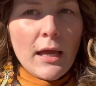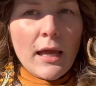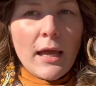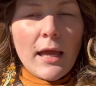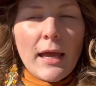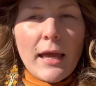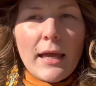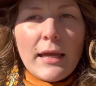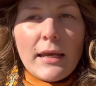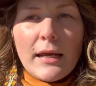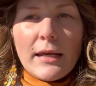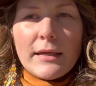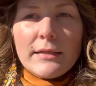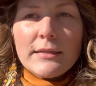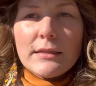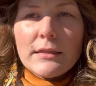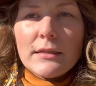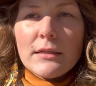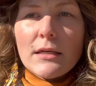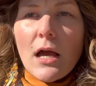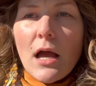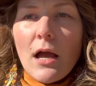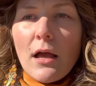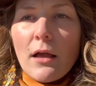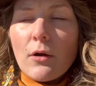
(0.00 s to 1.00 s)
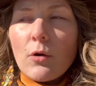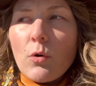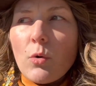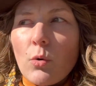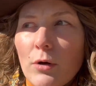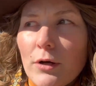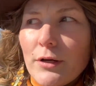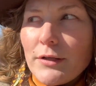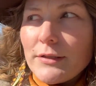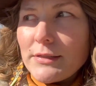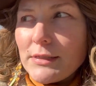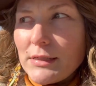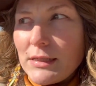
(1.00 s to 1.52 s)
and I did not
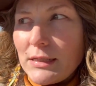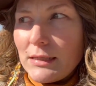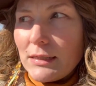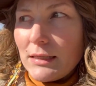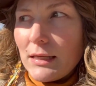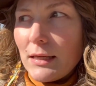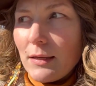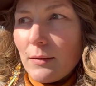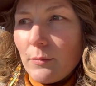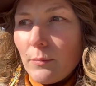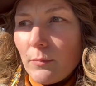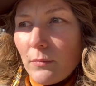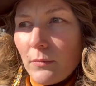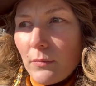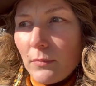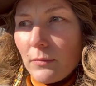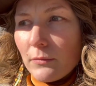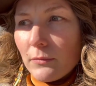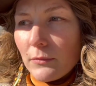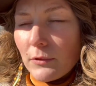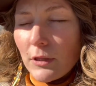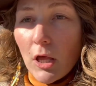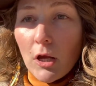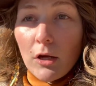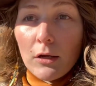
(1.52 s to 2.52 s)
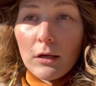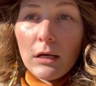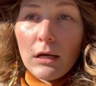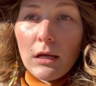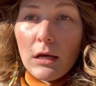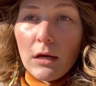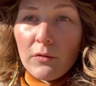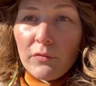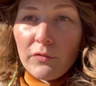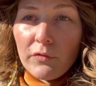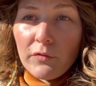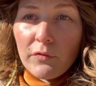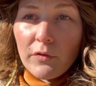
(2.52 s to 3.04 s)
quarantine them long
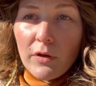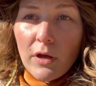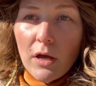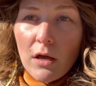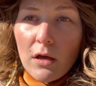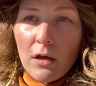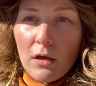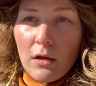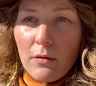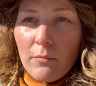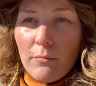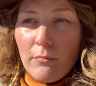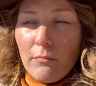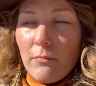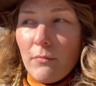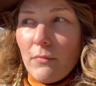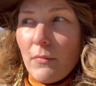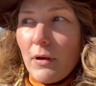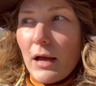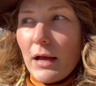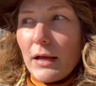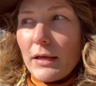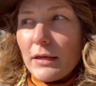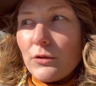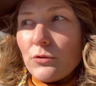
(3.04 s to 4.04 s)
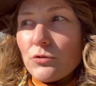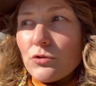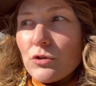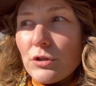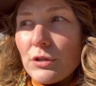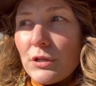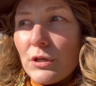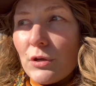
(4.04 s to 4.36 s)
enough. I usually